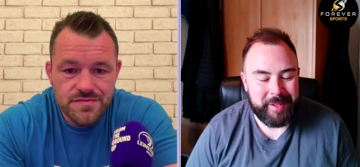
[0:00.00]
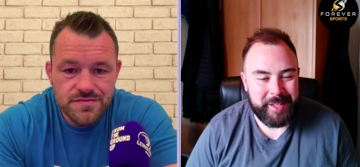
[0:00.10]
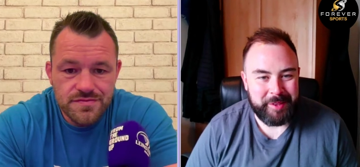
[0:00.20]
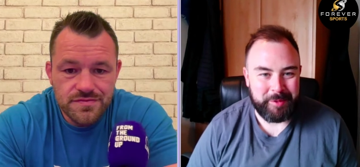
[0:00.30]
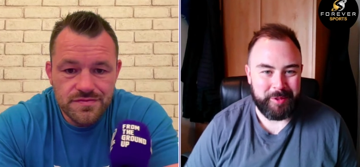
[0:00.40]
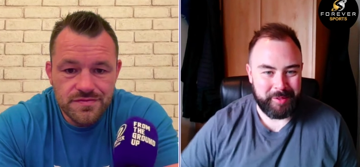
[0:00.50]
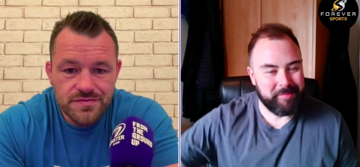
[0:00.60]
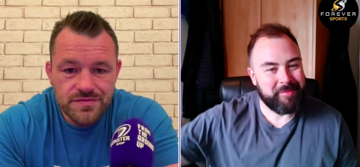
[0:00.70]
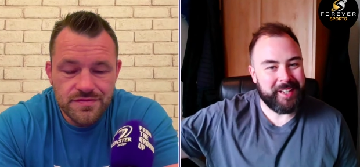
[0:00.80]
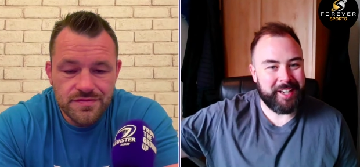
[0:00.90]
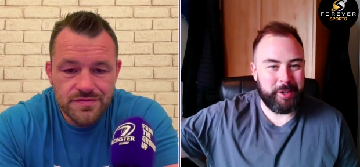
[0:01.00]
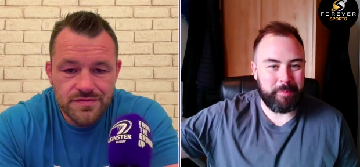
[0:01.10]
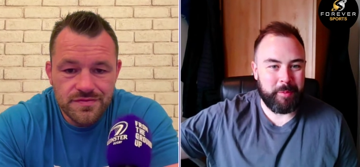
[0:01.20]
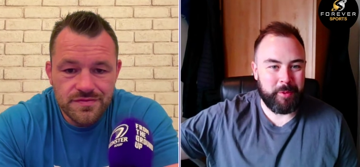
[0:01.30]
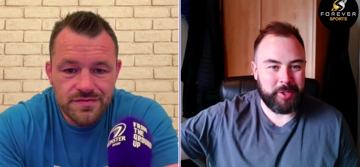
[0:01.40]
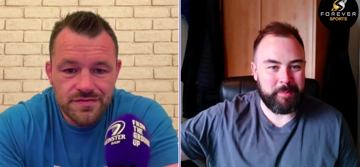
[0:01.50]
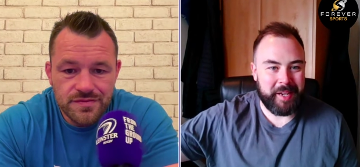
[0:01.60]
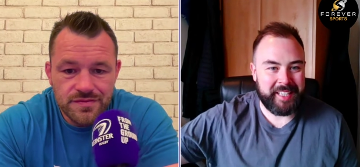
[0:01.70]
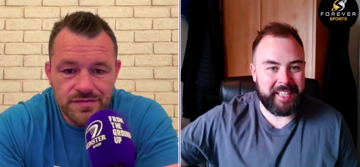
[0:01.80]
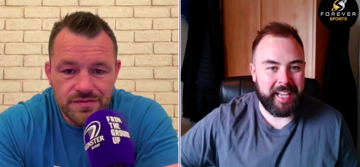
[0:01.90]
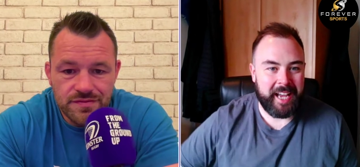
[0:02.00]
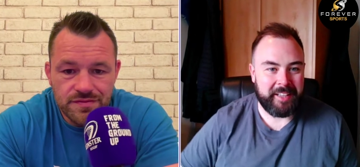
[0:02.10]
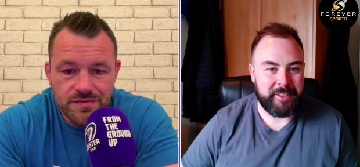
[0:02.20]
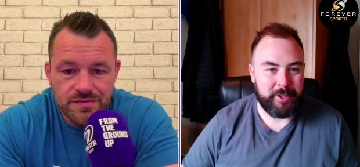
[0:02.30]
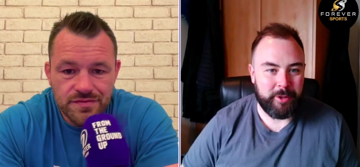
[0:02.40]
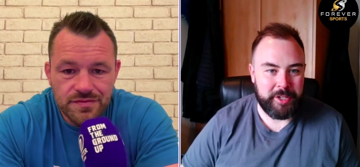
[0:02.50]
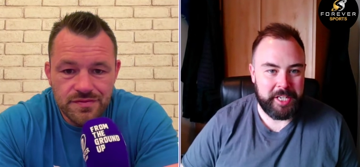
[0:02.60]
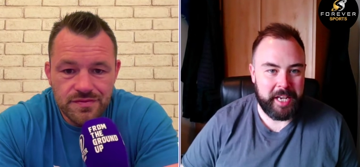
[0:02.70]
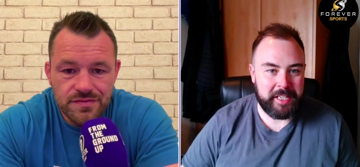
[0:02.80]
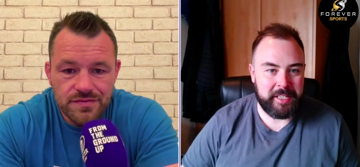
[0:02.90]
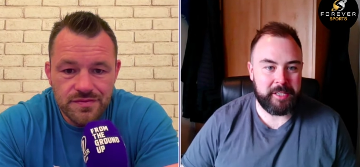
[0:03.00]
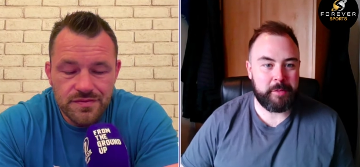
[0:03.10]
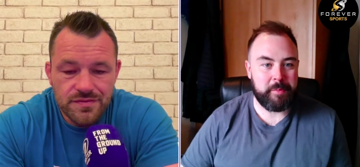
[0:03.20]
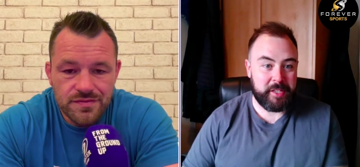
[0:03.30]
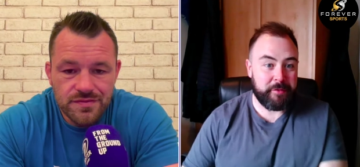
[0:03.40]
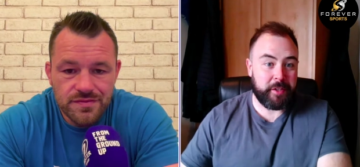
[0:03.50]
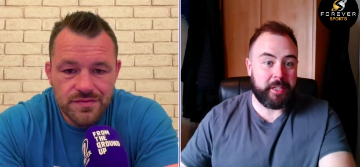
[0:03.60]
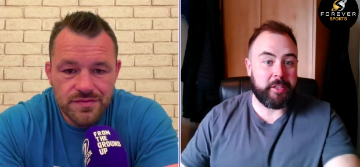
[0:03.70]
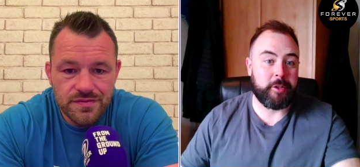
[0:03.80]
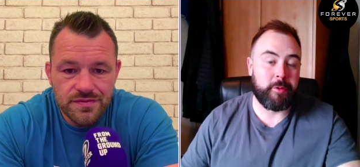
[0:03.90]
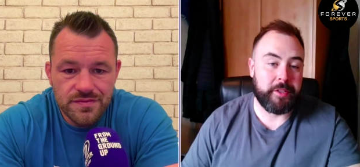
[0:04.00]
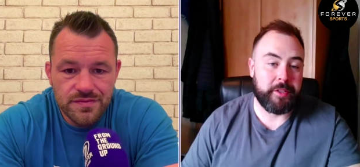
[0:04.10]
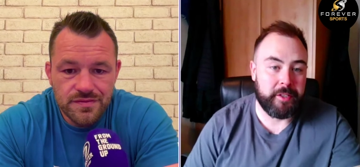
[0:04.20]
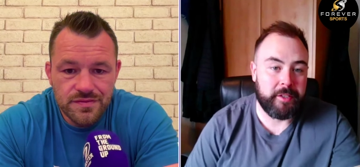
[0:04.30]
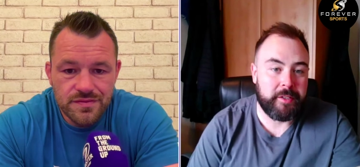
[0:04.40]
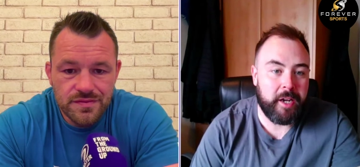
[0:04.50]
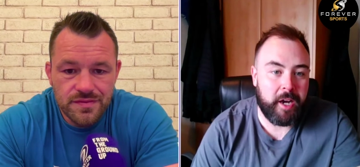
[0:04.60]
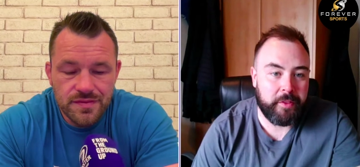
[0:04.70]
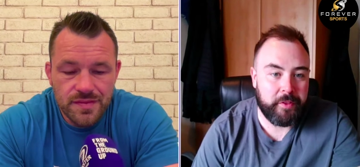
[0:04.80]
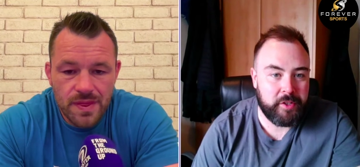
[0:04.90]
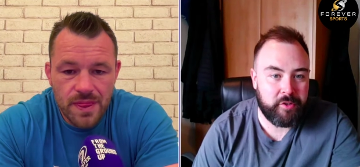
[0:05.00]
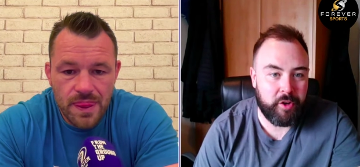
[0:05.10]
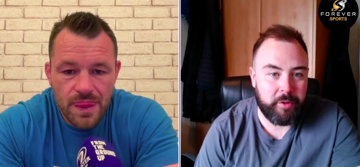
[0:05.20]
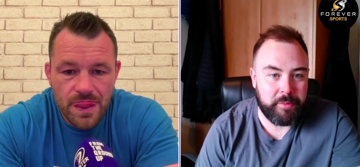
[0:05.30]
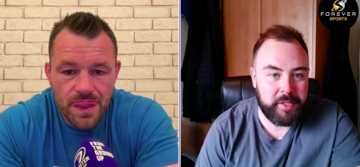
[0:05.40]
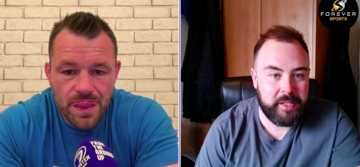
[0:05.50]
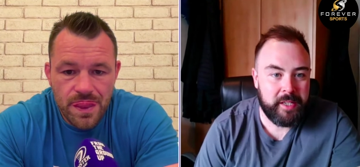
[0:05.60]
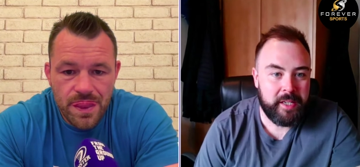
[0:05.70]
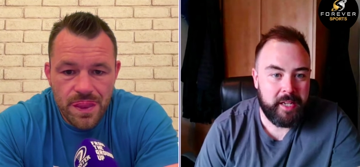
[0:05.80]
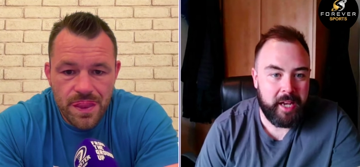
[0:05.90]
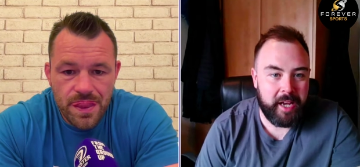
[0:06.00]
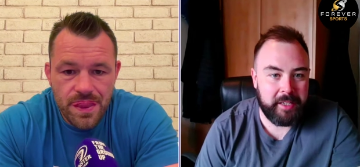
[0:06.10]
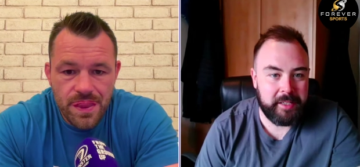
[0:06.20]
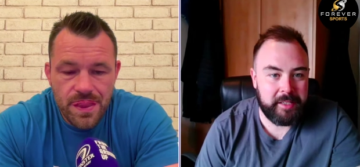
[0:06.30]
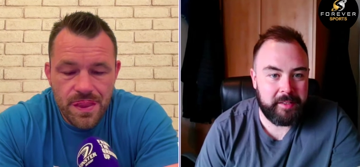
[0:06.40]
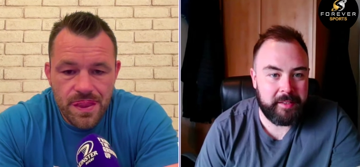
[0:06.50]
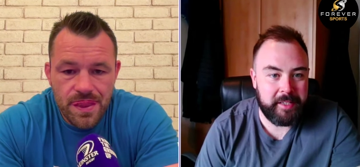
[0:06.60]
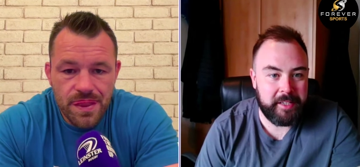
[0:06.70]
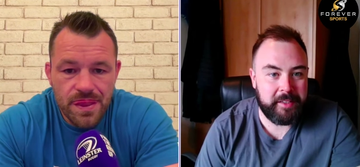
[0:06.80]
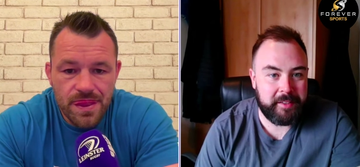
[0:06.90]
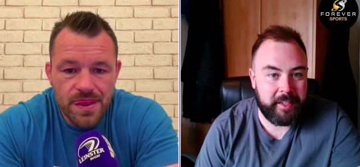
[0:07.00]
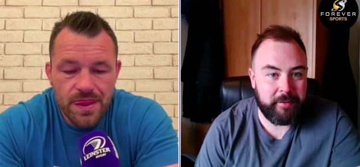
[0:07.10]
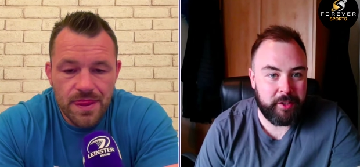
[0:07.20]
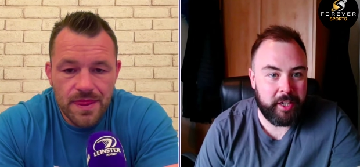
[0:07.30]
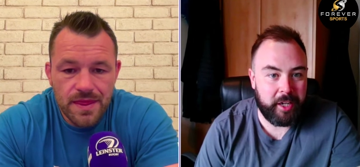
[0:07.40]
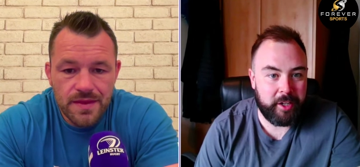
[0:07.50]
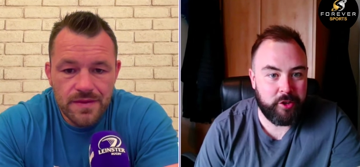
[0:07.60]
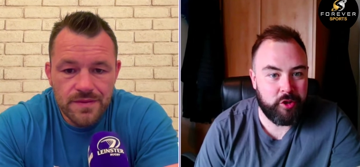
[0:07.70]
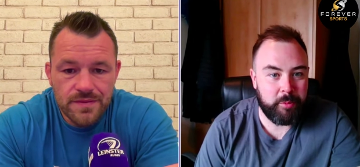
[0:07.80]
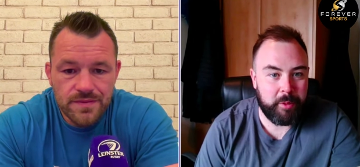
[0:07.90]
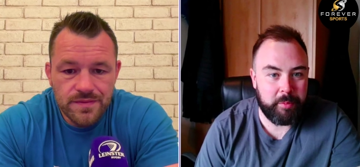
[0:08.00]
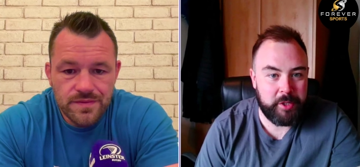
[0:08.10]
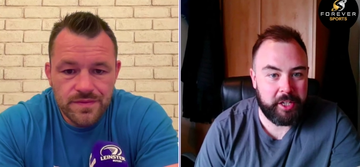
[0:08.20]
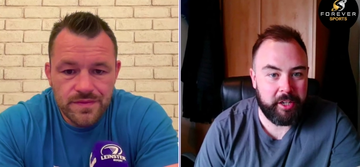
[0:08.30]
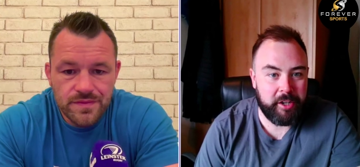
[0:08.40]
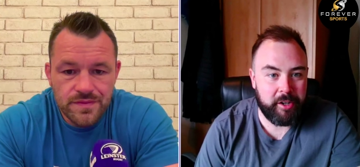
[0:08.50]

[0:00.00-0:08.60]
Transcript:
Speaker 1: them then, the one a couple of months back at the R D S, specifically though on the on the scrums, and they did give you a lot of trouble, particularly